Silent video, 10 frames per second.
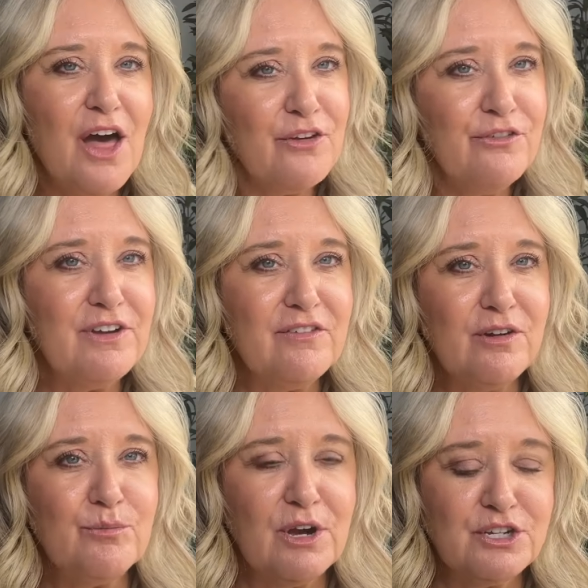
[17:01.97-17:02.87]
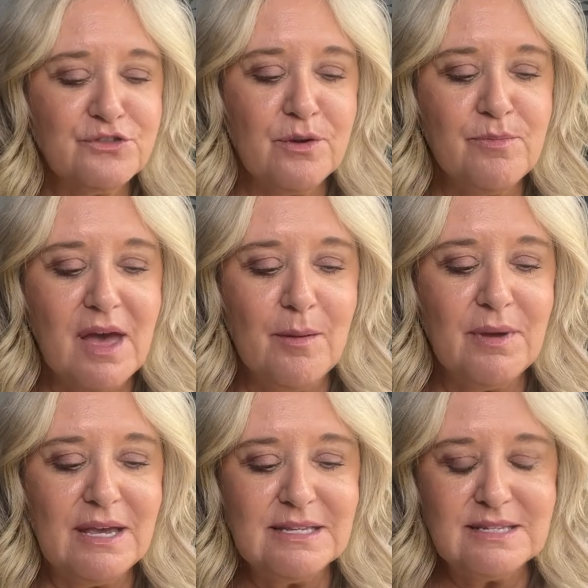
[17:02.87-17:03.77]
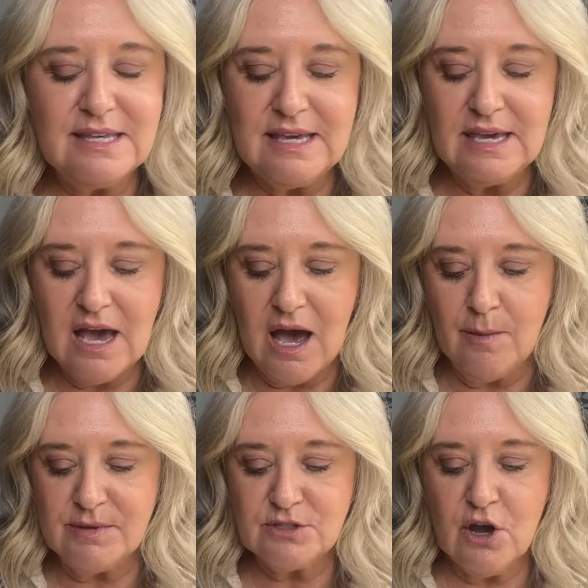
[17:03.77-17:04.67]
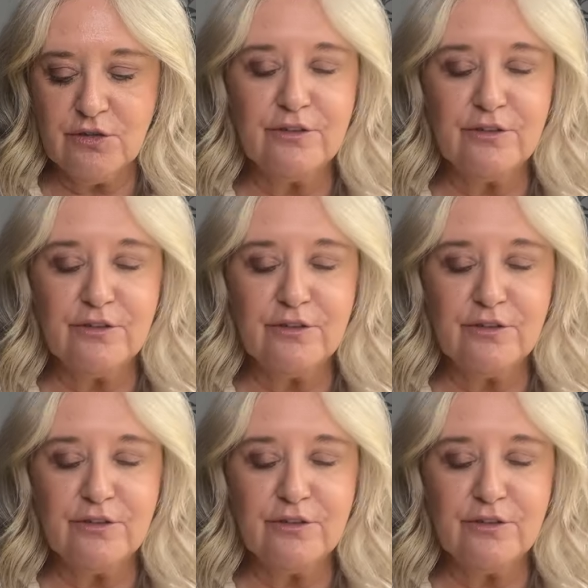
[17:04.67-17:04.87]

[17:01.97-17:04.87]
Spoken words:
other favorite brush from them is the, it's called the